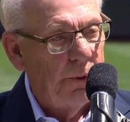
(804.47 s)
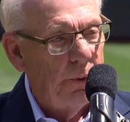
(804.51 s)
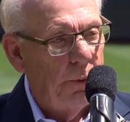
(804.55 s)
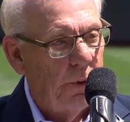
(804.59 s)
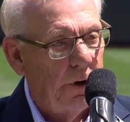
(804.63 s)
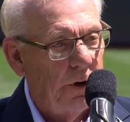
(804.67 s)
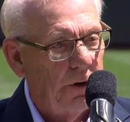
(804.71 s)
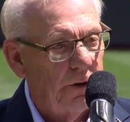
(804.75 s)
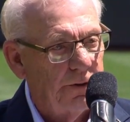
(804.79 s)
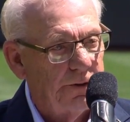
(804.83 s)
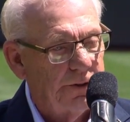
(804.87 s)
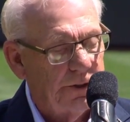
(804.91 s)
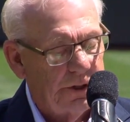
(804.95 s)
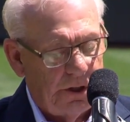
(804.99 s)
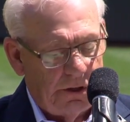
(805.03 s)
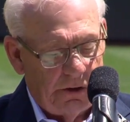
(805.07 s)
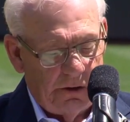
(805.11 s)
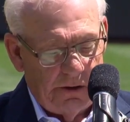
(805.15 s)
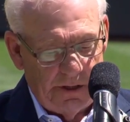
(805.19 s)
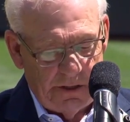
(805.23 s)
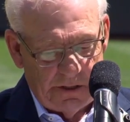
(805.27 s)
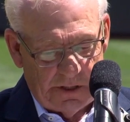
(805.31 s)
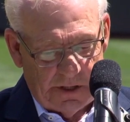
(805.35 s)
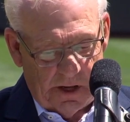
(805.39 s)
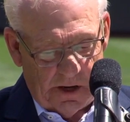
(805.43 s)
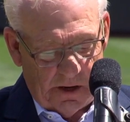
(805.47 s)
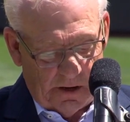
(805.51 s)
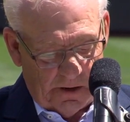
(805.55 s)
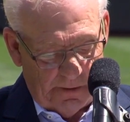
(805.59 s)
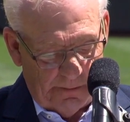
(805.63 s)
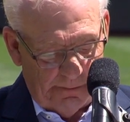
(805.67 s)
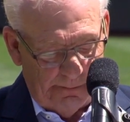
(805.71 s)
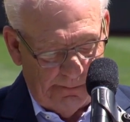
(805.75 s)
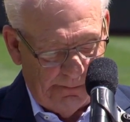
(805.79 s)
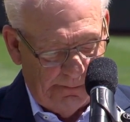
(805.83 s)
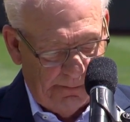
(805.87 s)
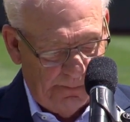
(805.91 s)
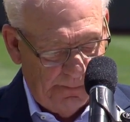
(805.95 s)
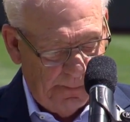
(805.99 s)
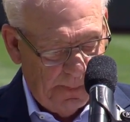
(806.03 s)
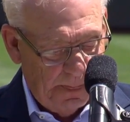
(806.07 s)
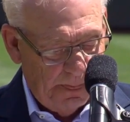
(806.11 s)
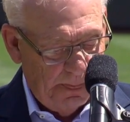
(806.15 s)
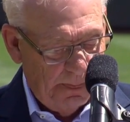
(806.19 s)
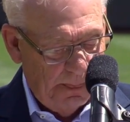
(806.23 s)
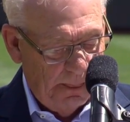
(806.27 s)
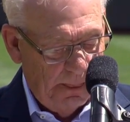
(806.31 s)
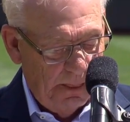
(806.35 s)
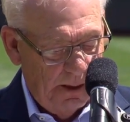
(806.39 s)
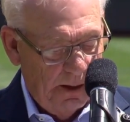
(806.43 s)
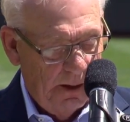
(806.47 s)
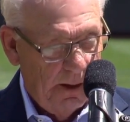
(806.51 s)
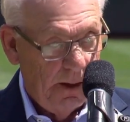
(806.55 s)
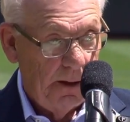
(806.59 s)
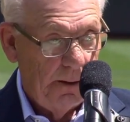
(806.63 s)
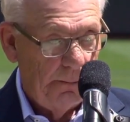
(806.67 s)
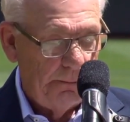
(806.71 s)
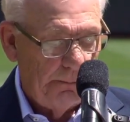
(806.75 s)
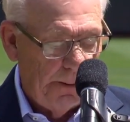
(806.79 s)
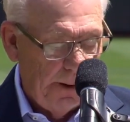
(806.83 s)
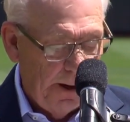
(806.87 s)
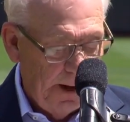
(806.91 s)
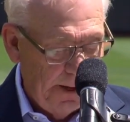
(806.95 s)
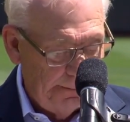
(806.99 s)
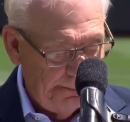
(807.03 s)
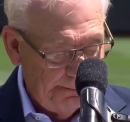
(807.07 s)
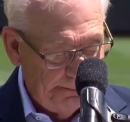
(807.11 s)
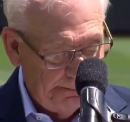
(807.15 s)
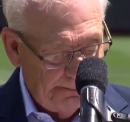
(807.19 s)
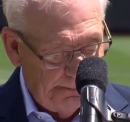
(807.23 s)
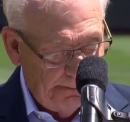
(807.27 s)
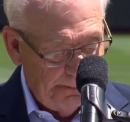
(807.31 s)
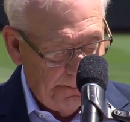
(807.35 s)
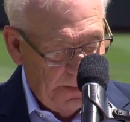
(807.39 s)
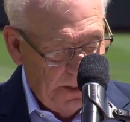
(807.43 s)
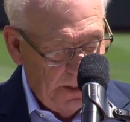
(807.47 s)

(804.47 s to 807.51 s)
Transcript: two World Series there. But